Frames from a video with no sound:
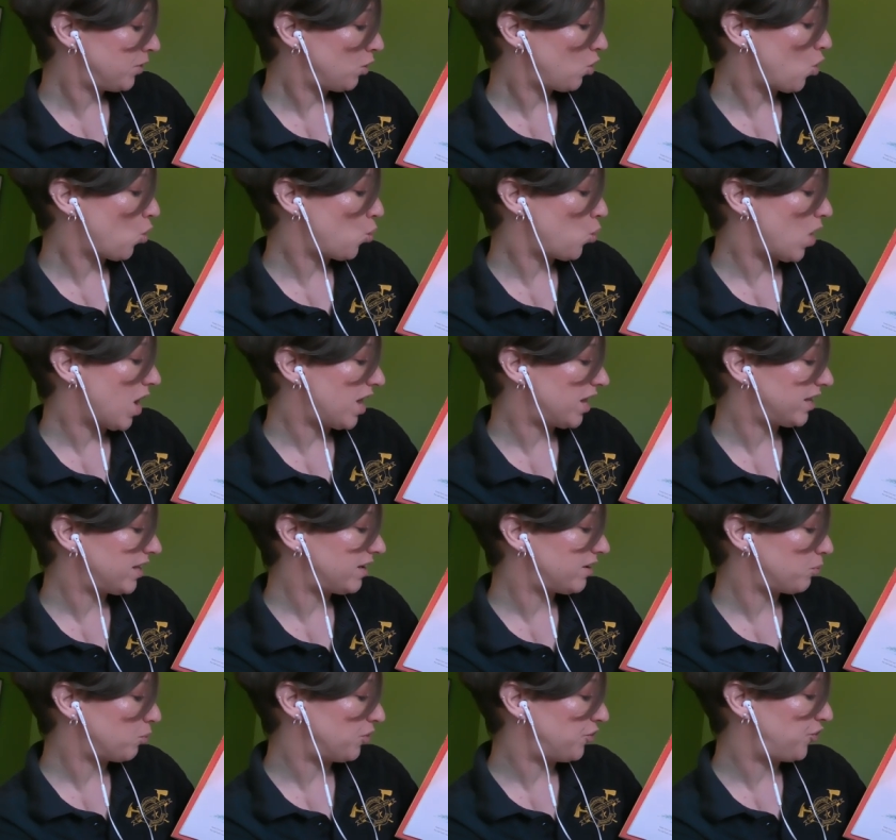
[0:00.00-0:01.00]

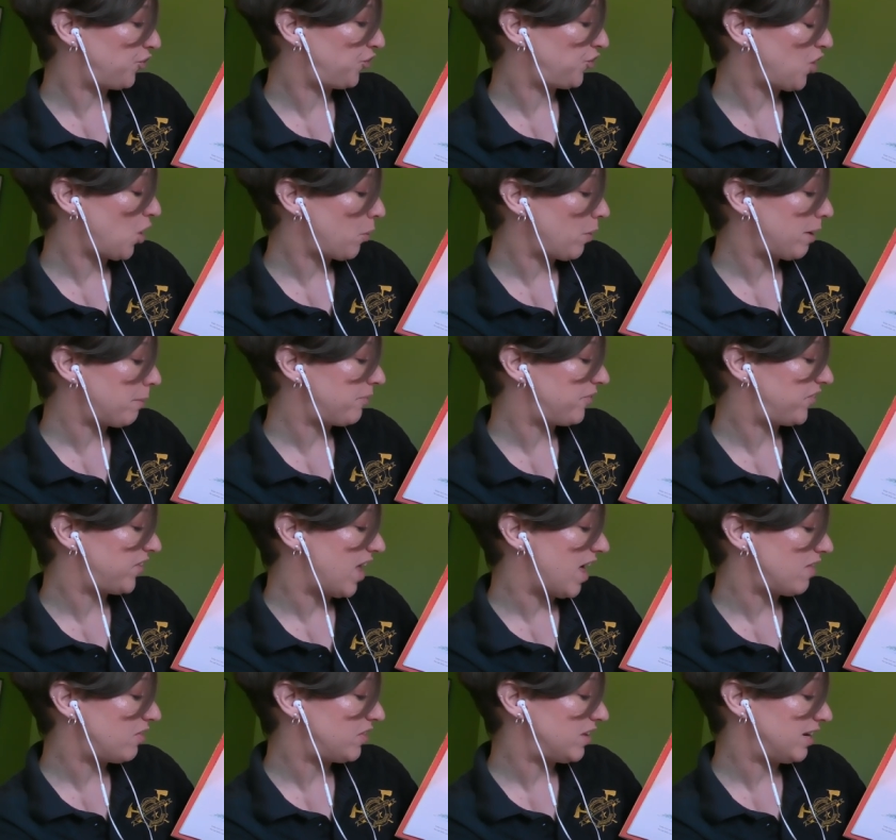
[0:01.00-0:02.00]
Koala was so
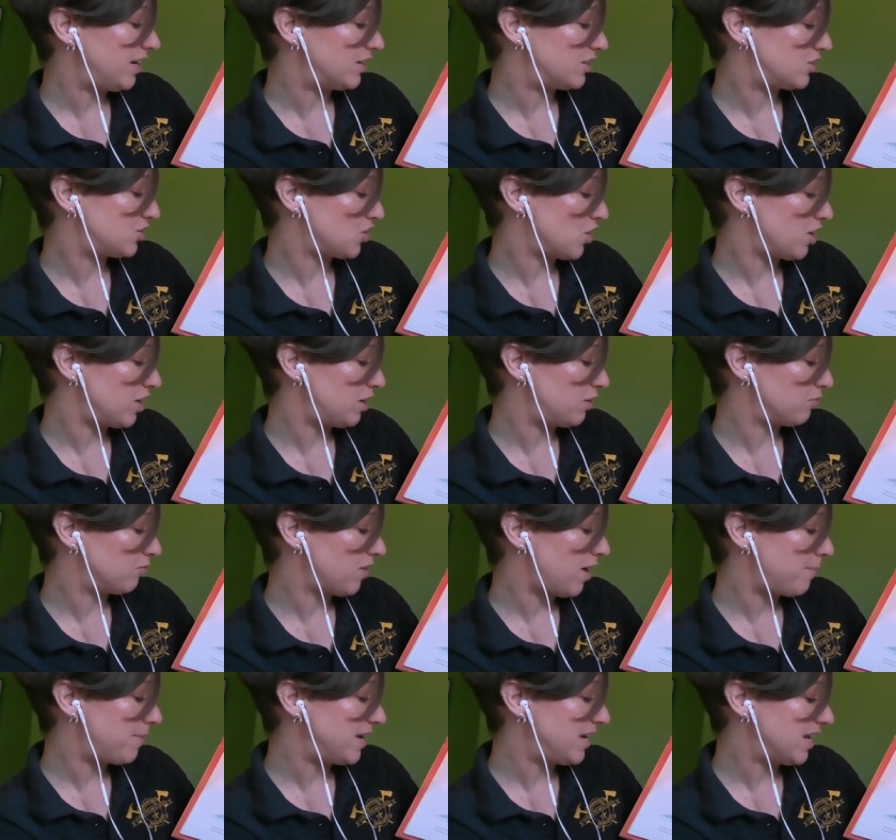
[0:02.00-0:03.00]
upset that he started
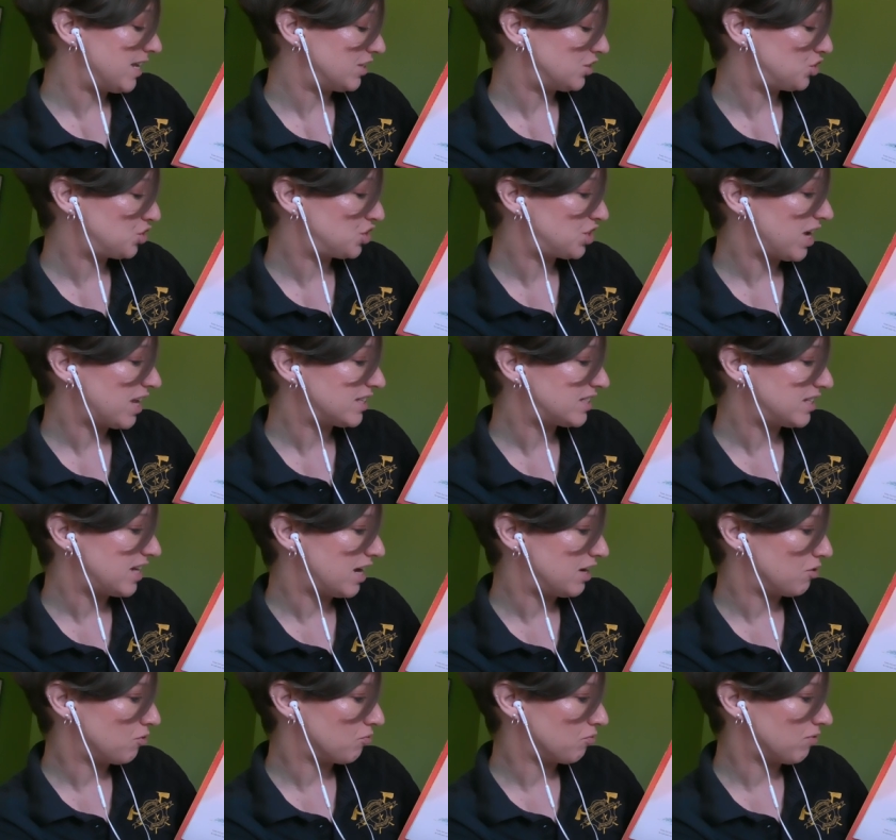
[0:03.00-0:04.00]
rubbing his chest
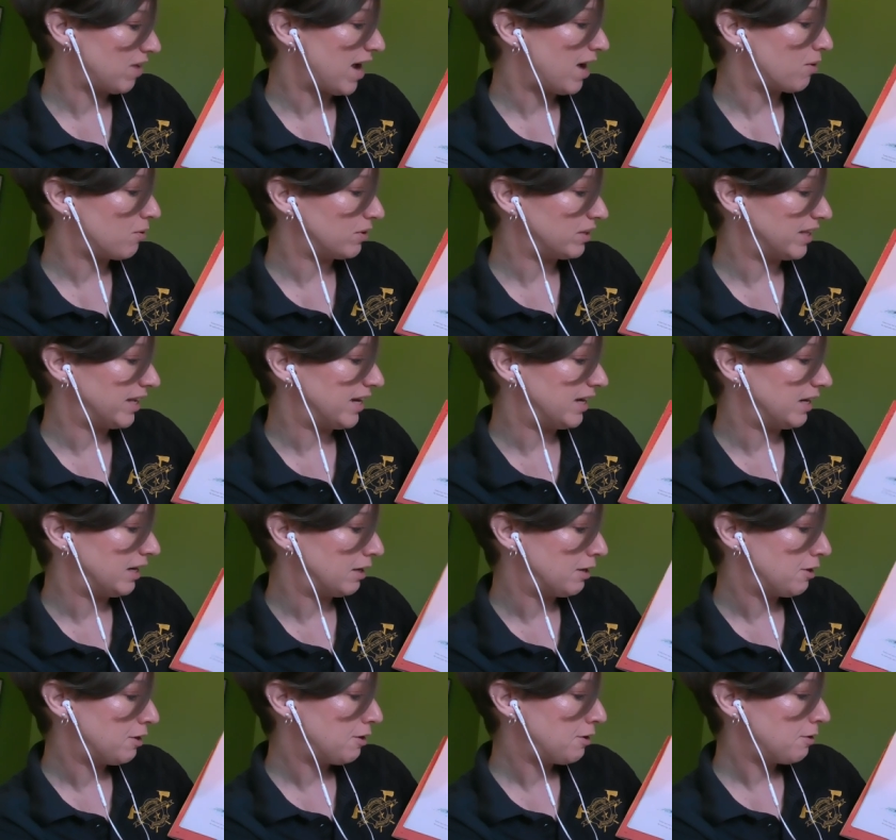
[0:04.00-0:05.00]
and growling.
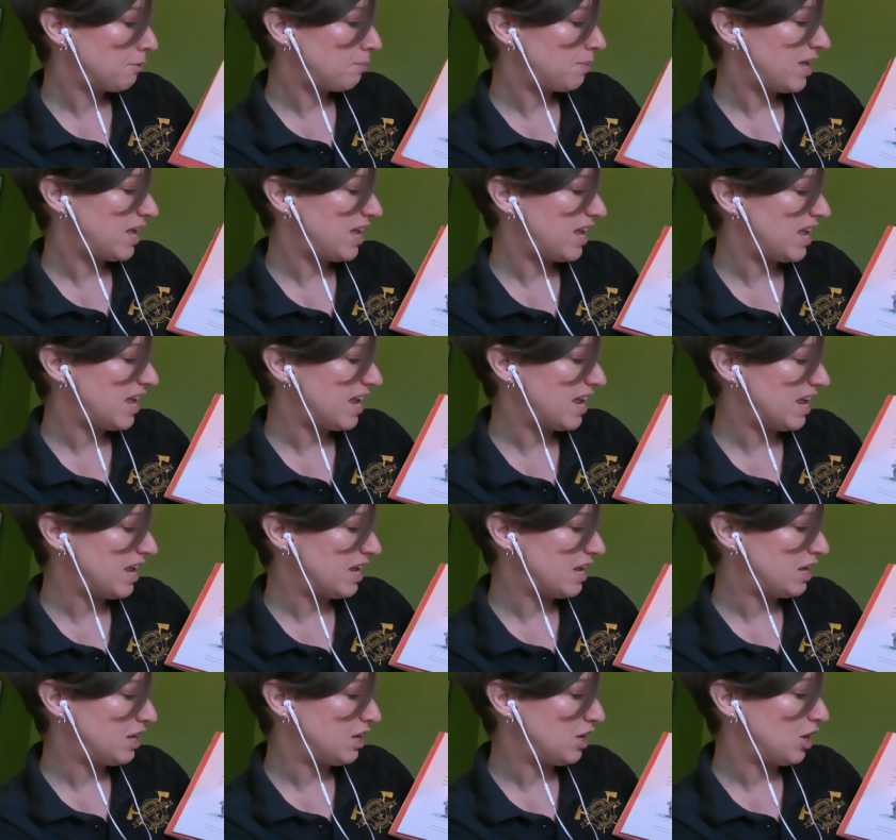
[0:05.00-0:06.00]

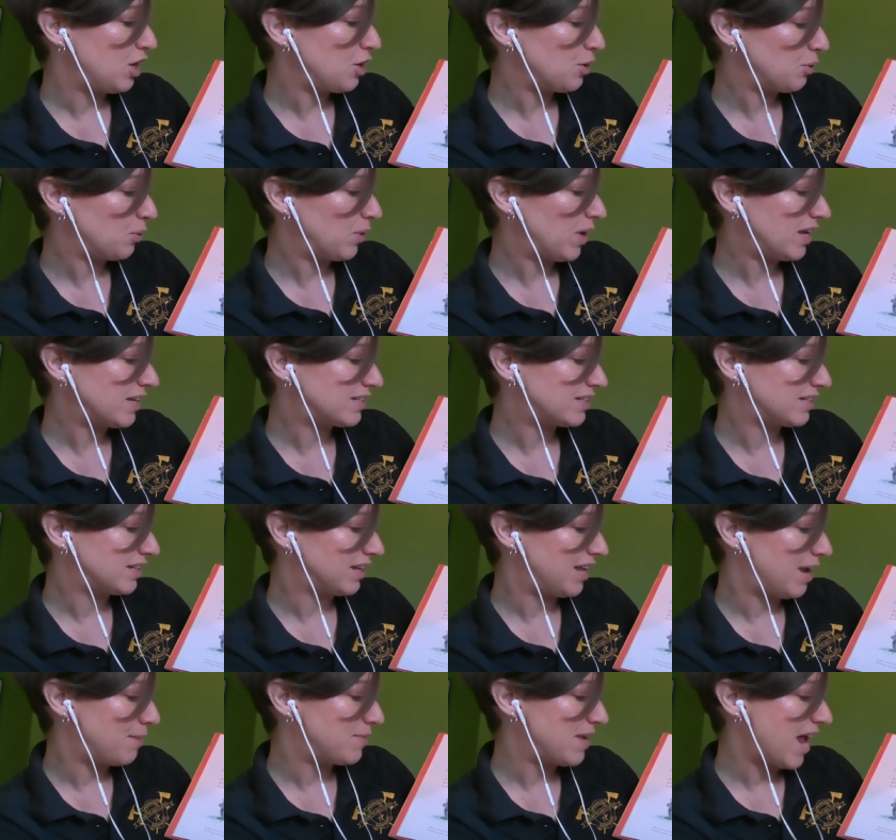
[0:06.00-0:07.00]
pee
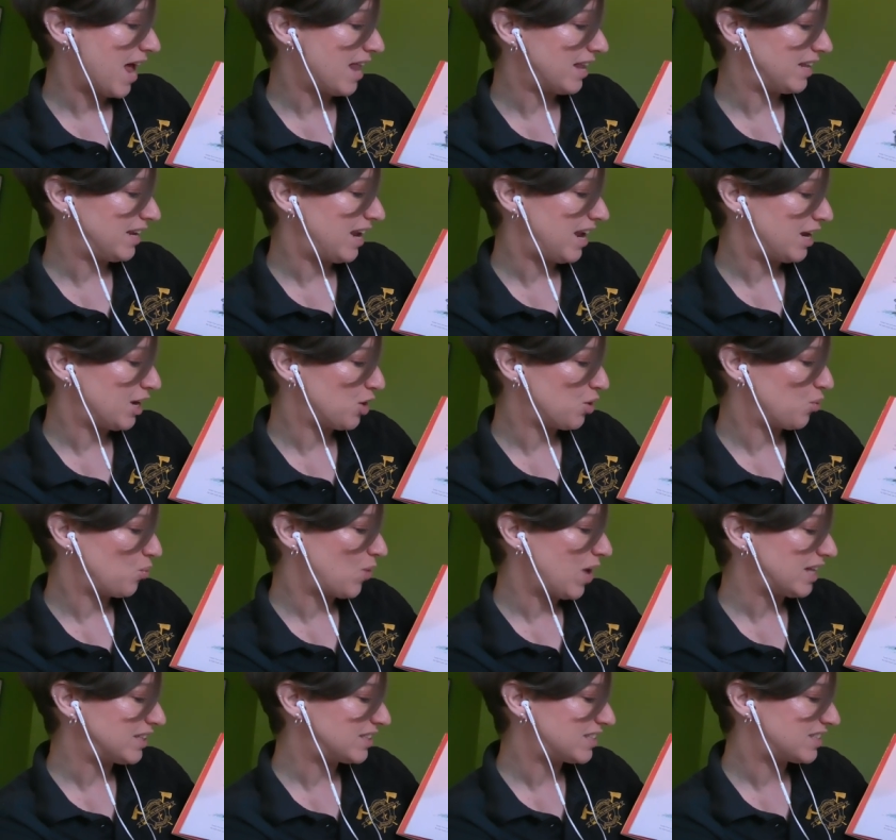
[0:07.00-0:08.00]
exclaimed Alligator.
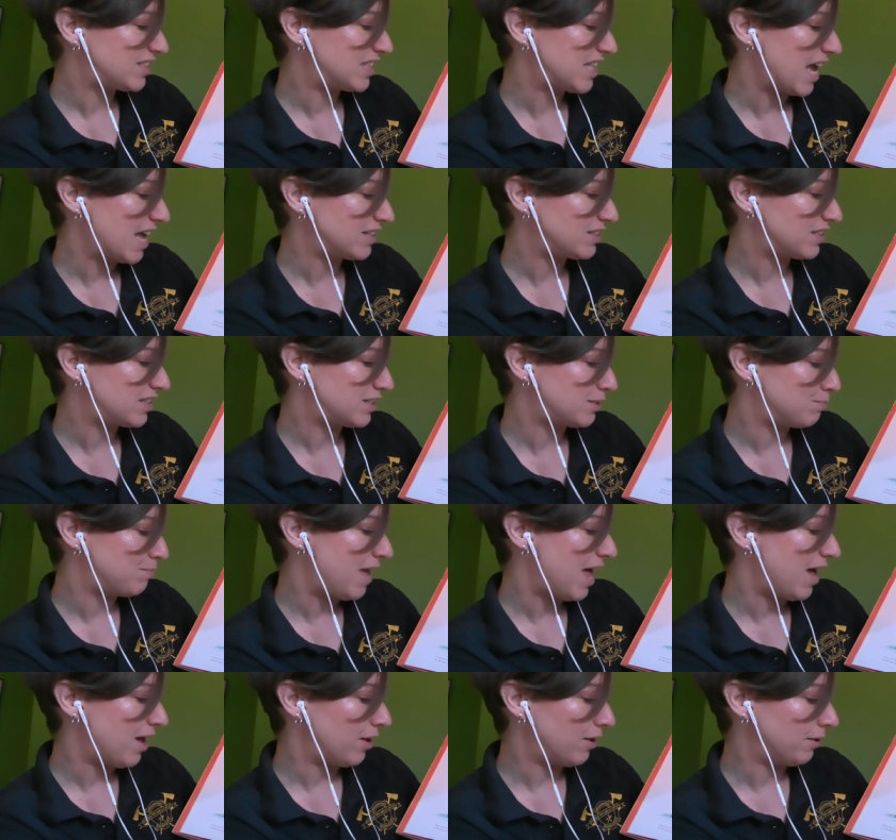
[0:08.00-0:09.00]
What's that
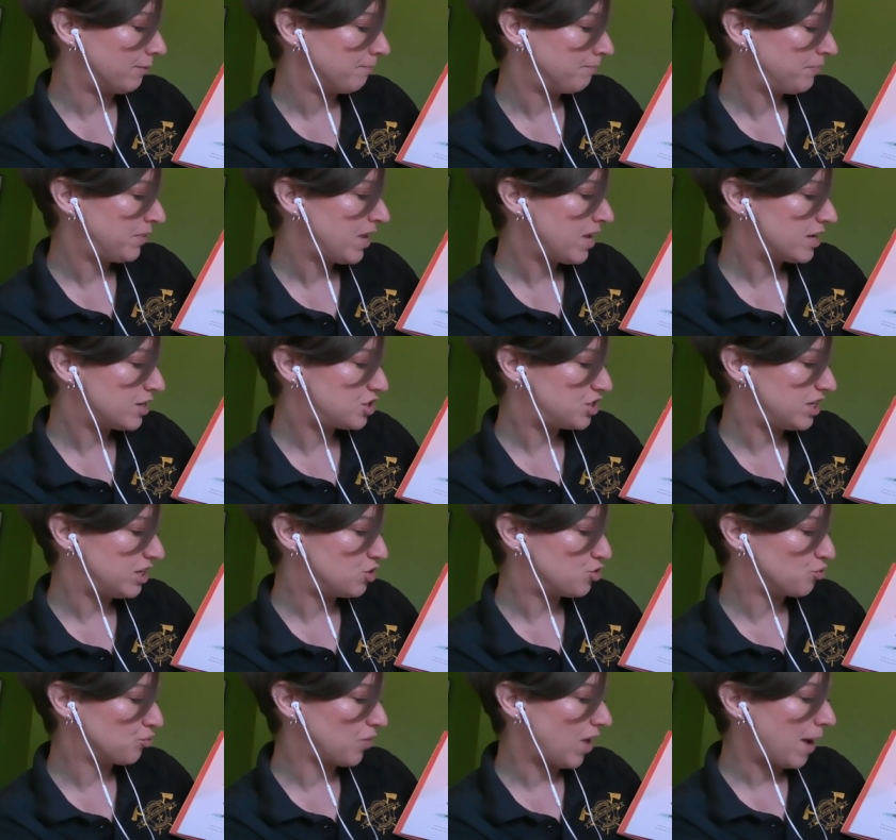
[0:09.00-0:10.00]
smell? She
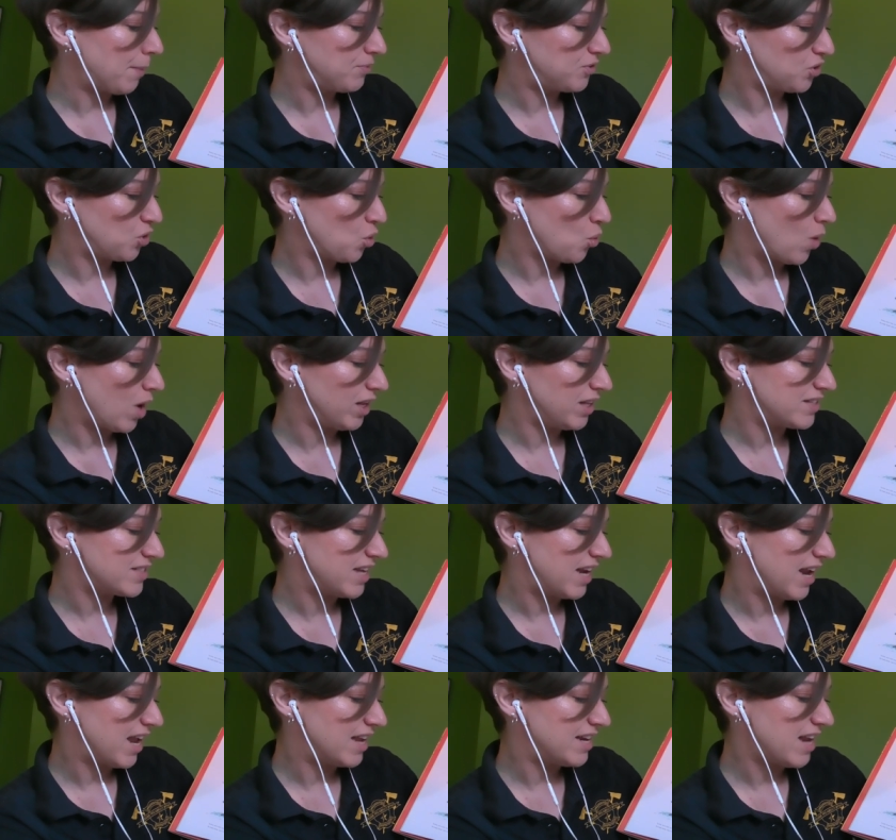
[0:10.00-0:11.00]
dropped
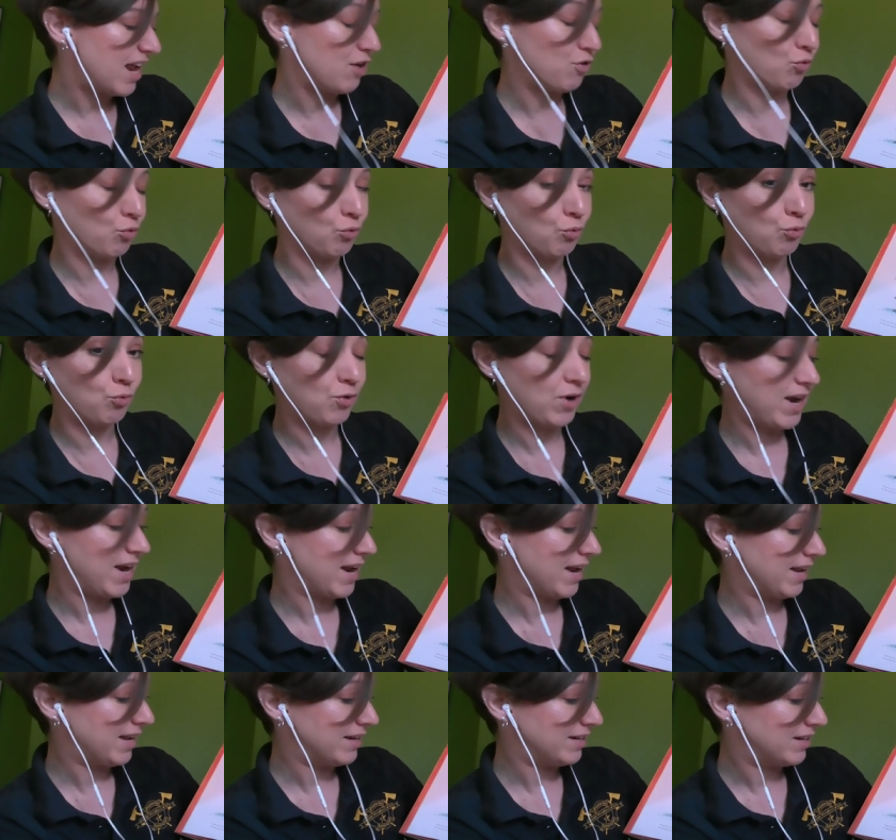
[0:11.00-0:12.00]
Koala's hand and
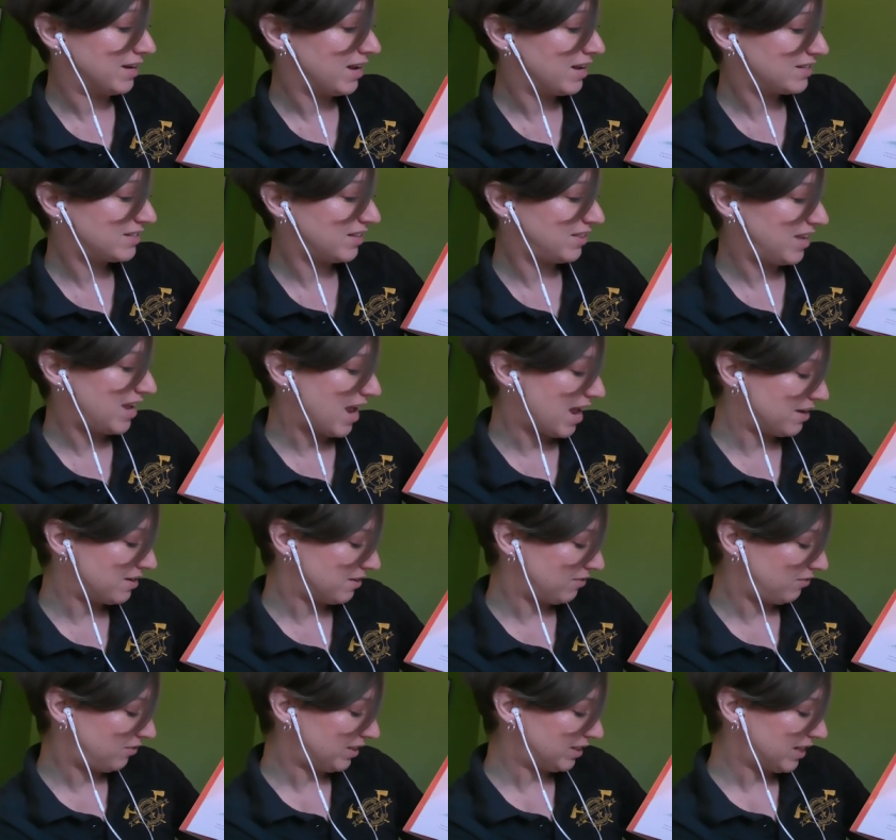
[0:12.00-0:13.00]
ran to the
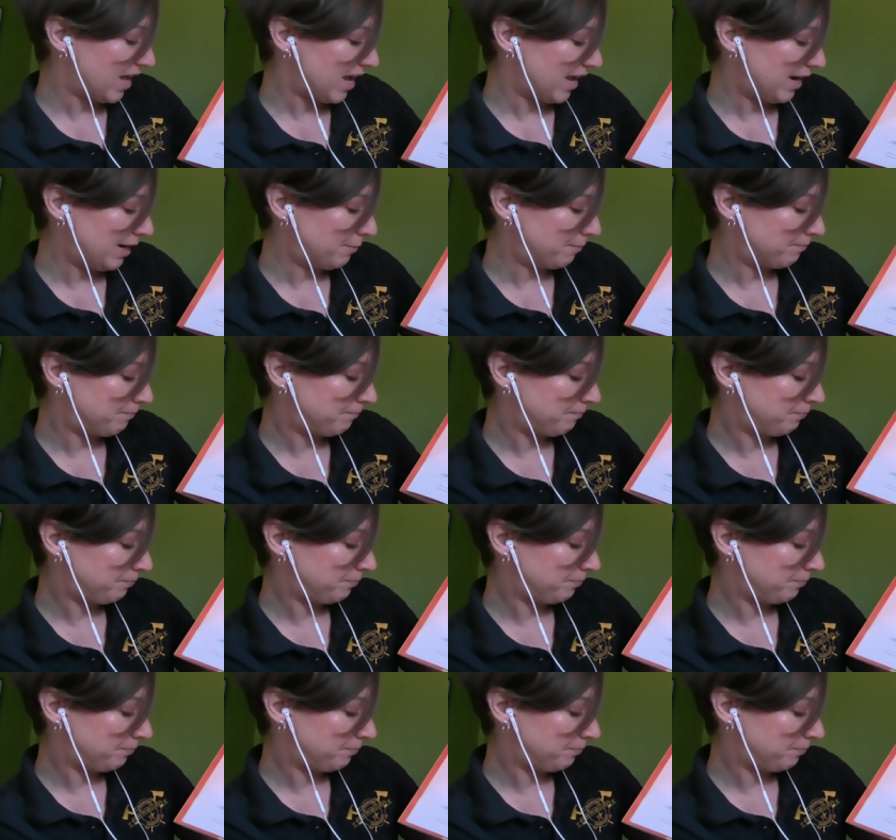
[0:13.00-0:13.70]
end of the line.